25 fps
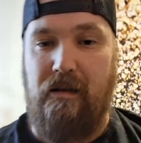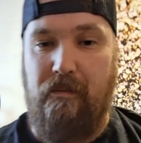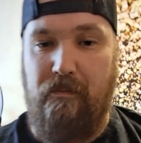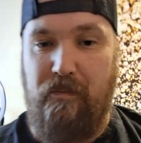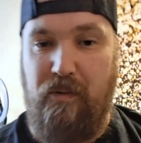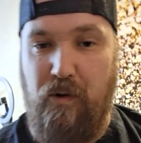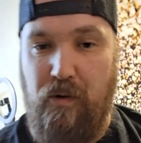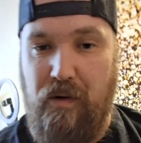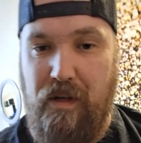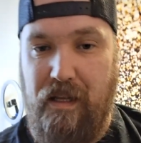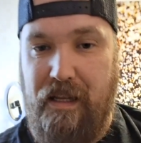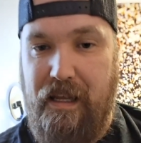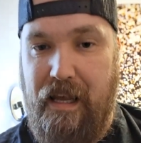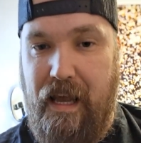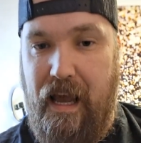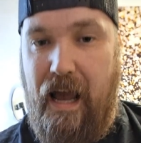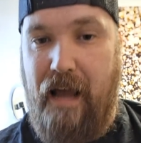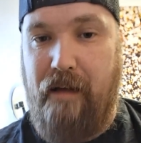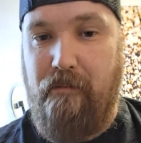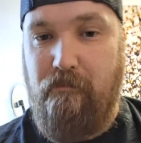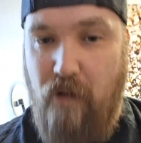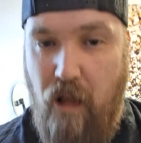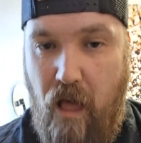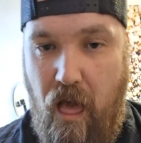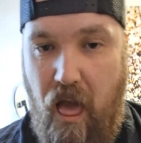Puking
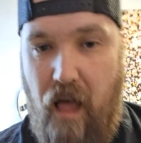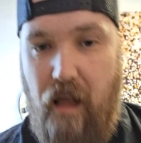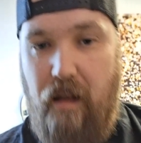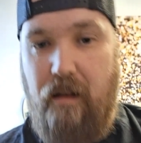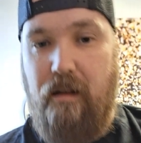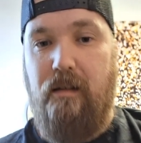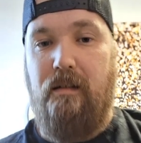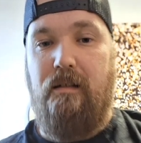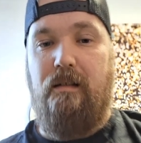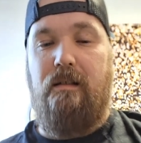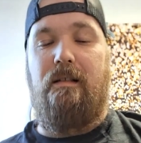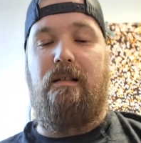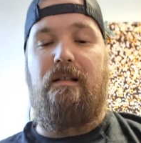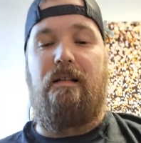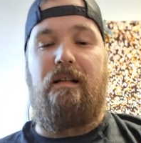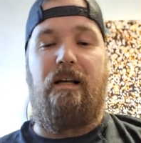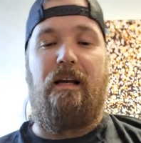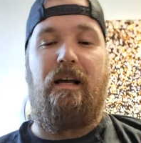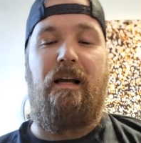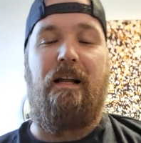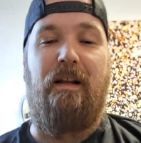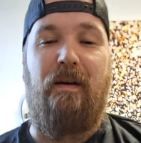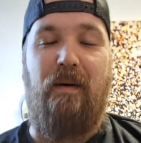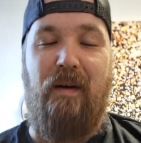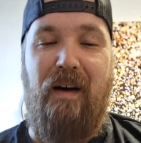Cat. Blech.
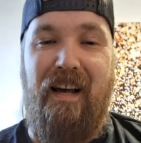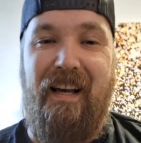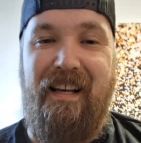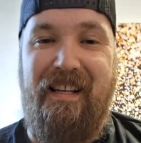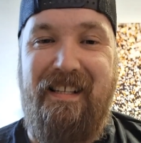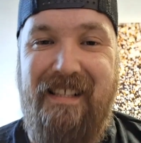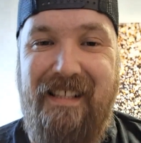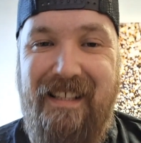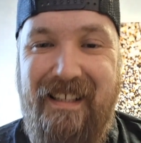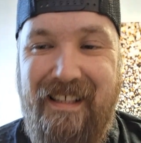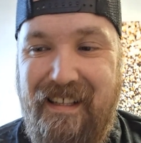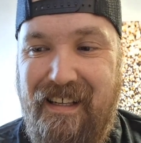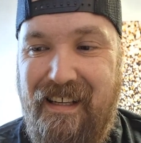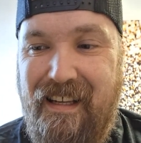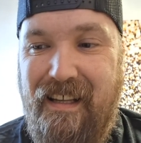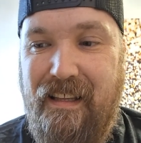Anyways,